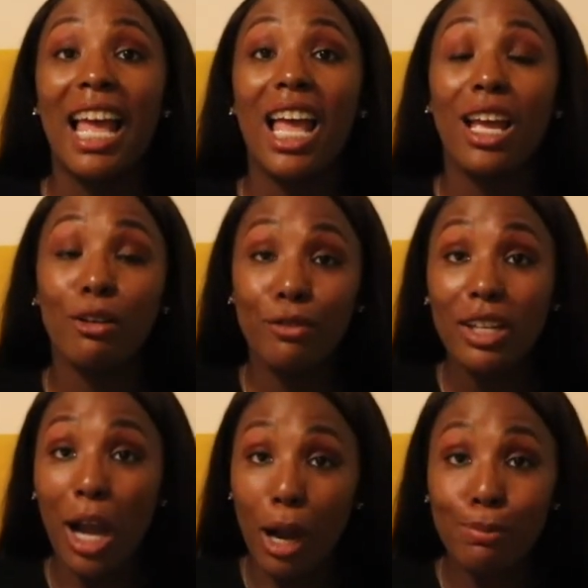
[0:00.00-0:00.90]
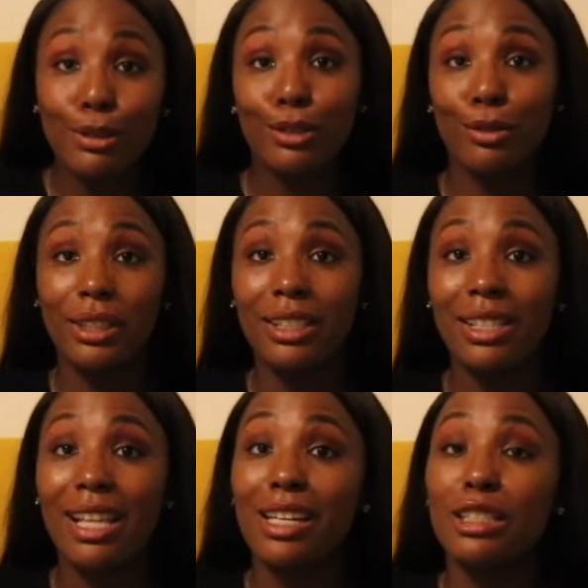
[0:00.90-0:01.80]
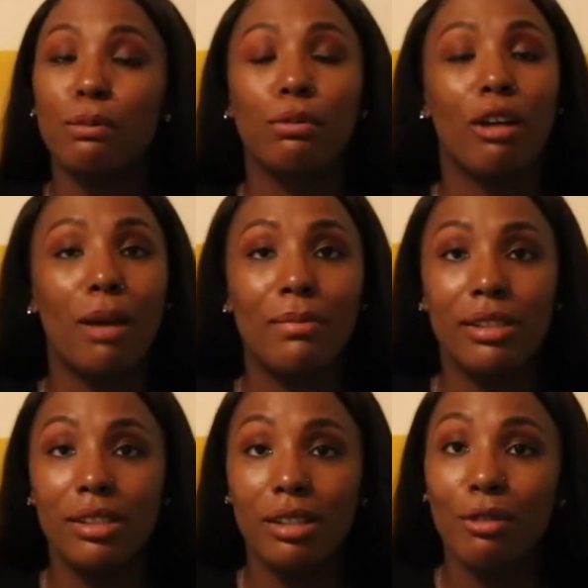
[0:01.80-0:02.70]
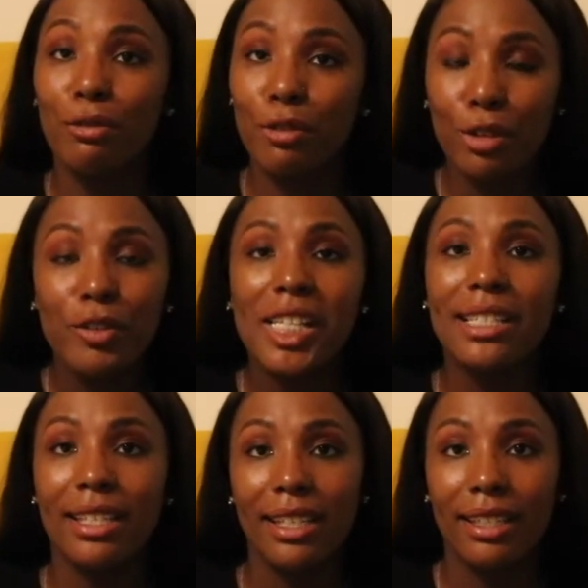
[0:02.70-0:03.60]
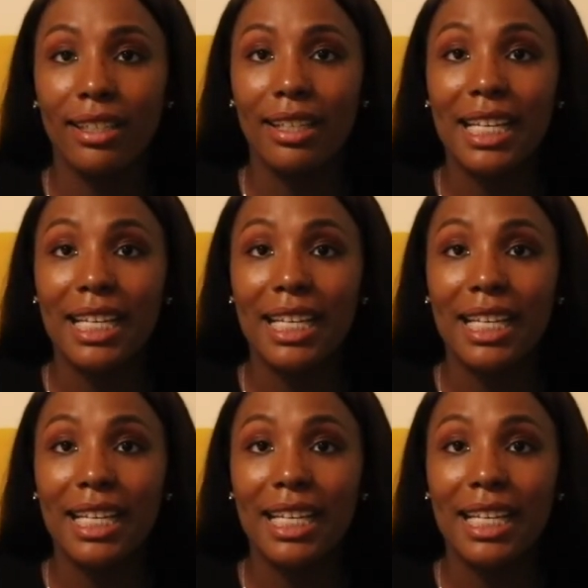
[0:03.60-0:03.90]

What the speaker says: Every opportunity that is promised for Razia